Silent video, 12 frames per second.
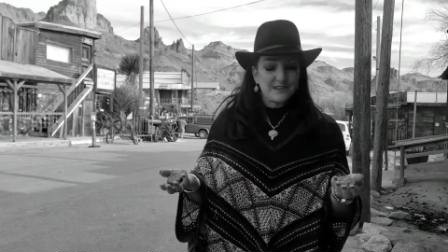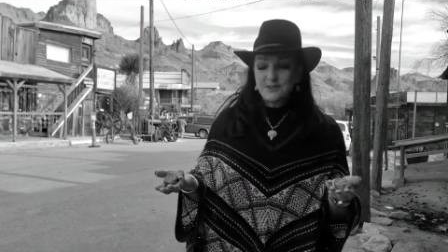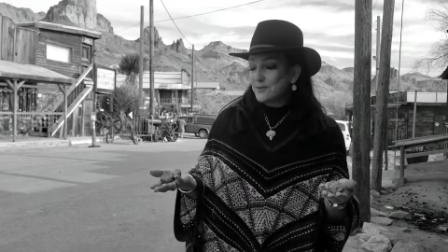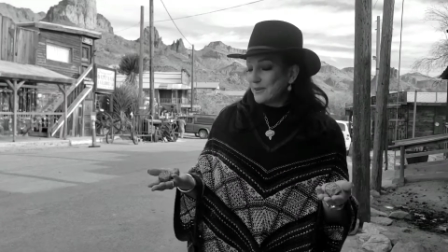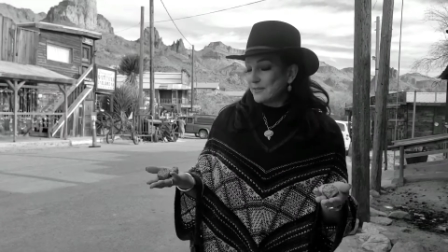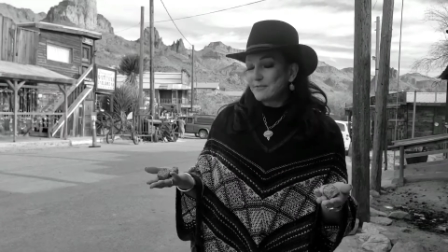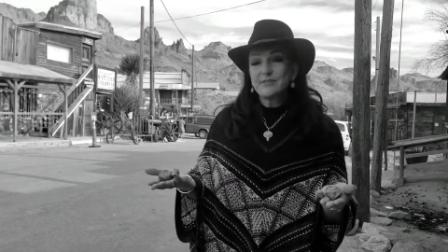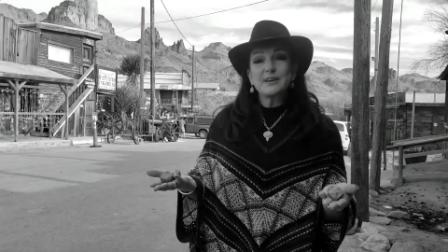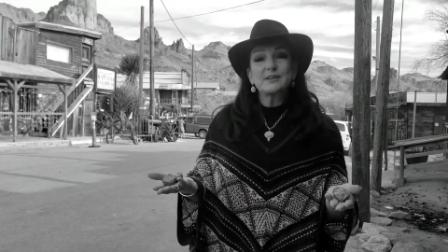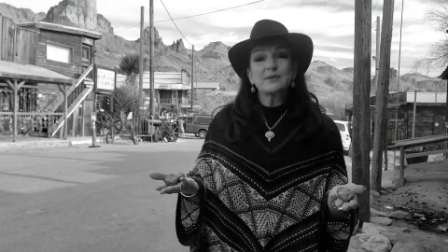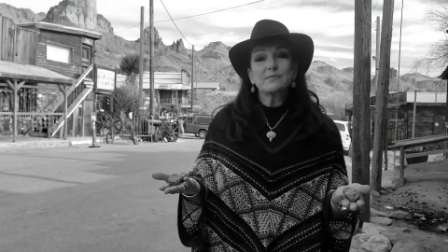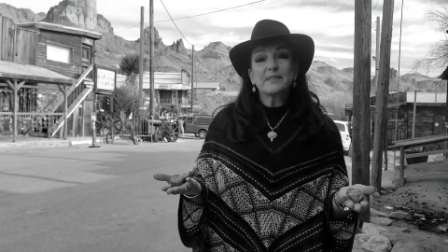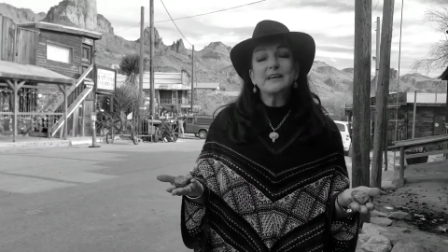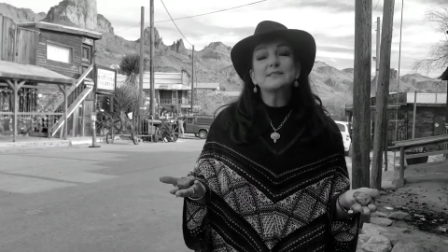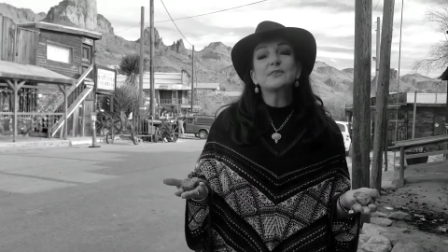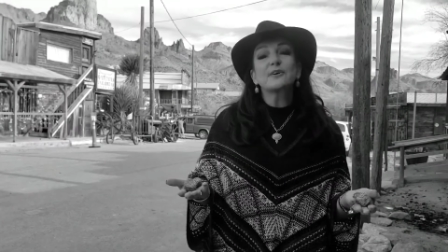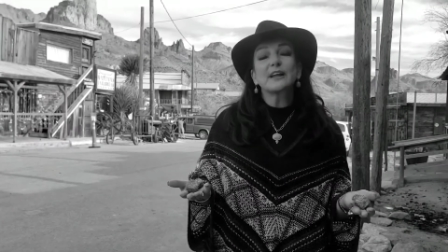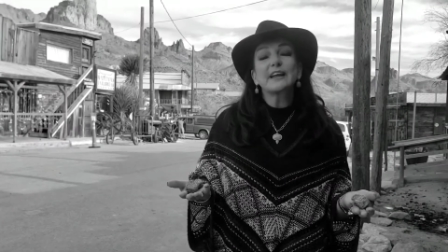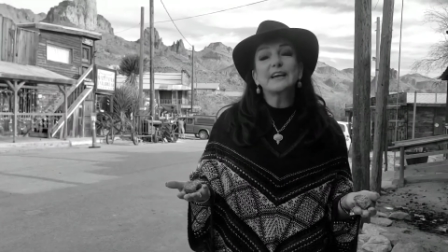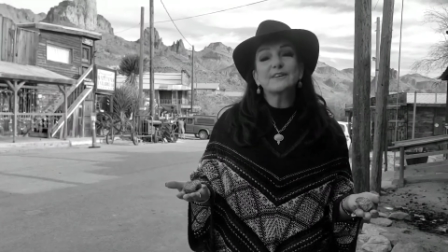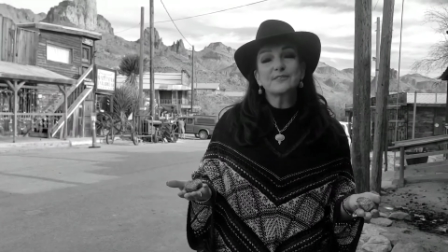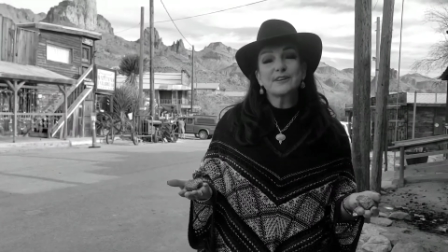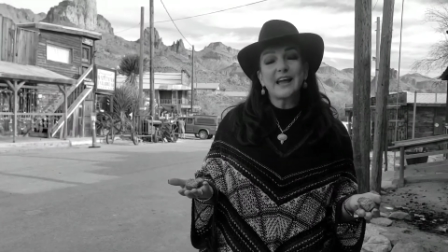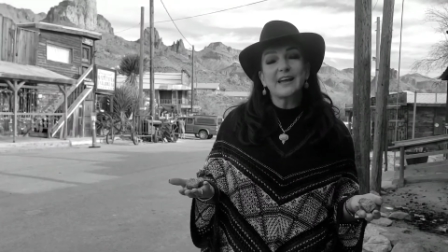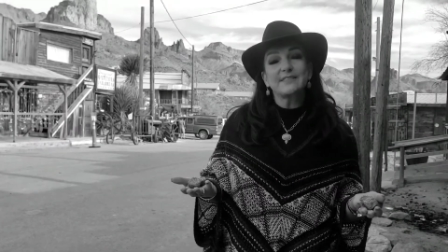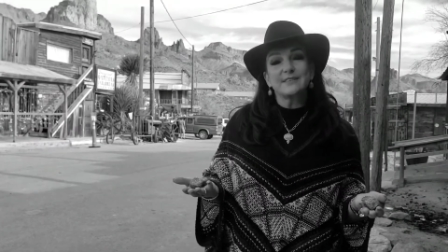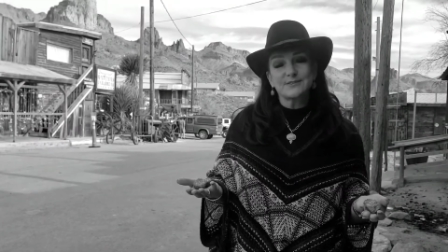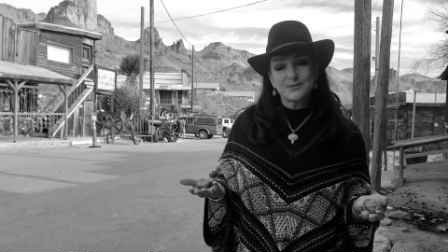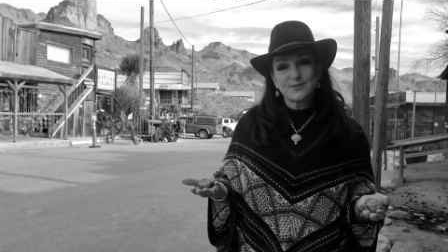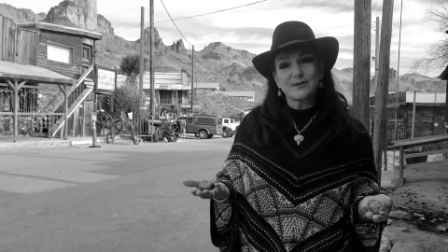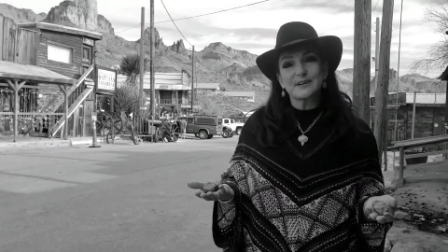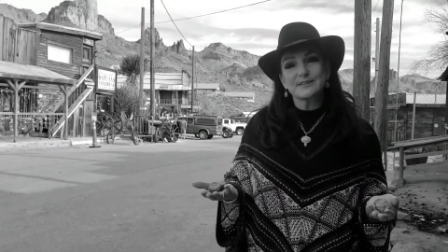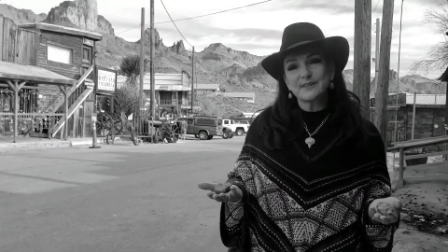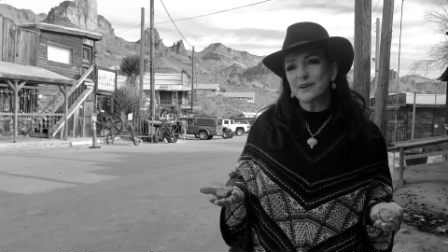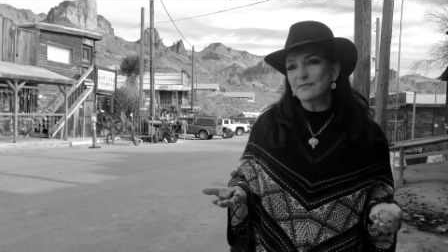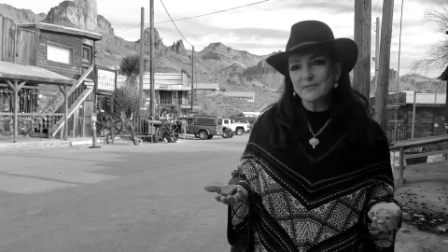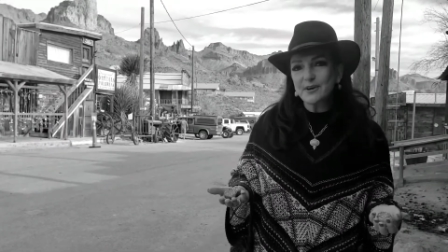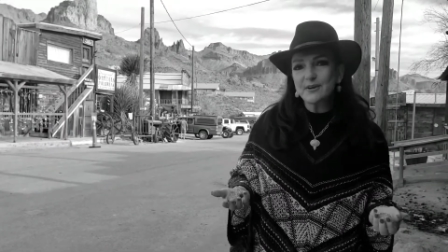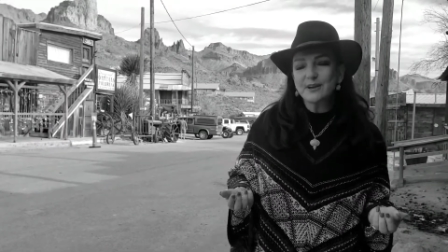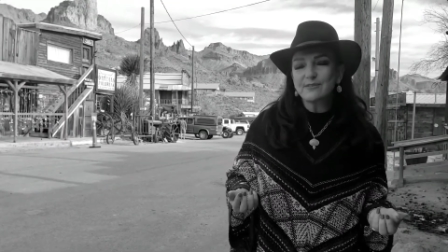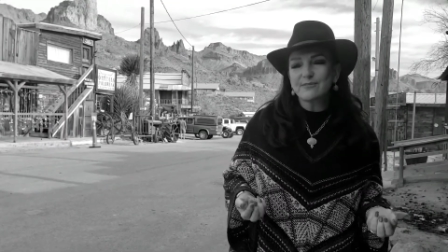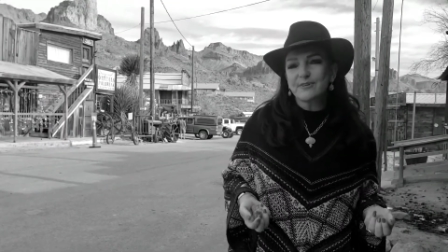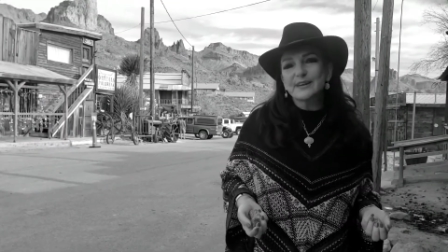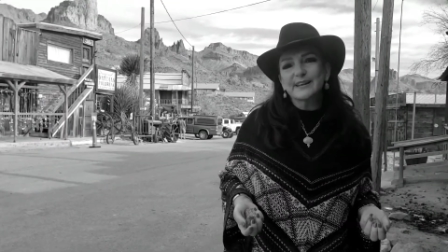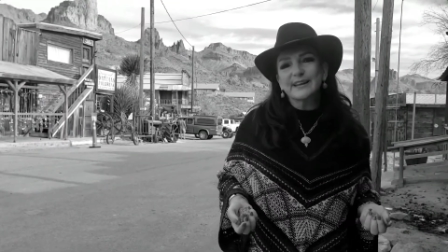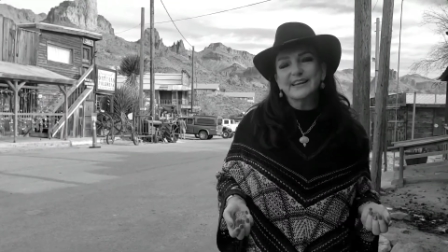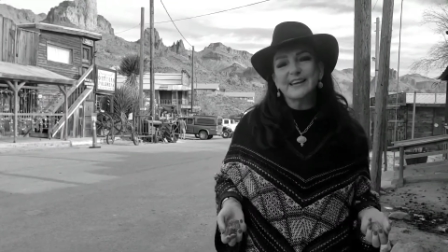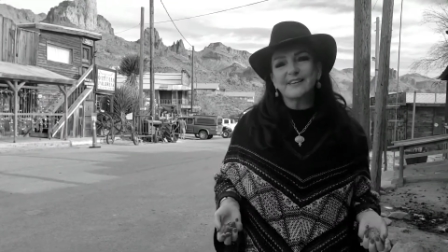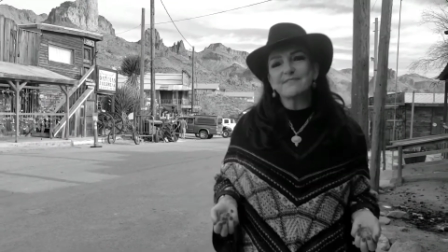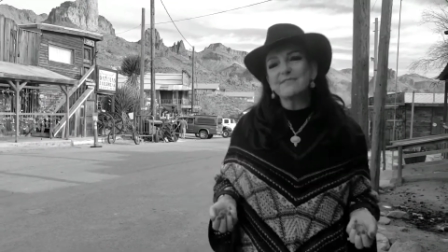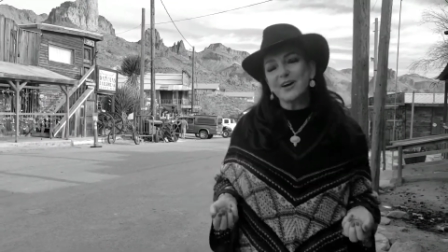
You can feed them. They certainly entertain the tourists. They're very friendly and